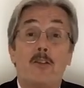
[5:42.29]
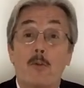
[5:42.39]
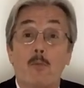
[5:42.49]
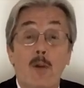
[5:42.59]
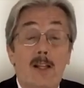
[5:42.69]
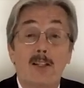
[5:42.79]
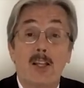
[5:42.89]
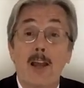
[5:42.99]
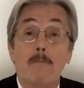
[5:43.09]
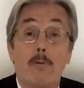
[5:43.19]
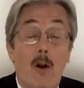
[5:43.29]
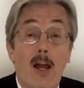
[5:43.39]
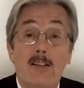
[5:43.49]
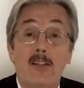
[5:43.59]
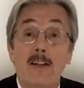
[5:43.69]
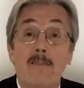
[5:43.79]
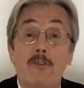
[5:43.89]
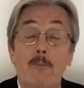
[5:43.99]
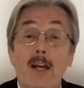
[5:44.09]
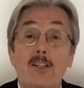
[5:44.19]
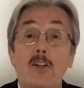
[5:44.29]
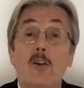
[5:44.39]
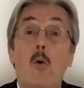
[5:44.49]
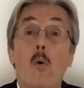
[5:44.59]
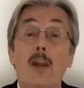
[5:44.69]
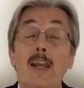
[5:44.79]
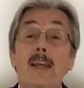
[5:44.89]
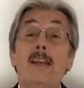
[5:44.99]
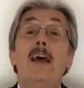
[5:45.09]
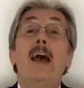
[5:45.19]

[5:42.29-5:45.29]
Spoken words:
the real estate pricing information going in,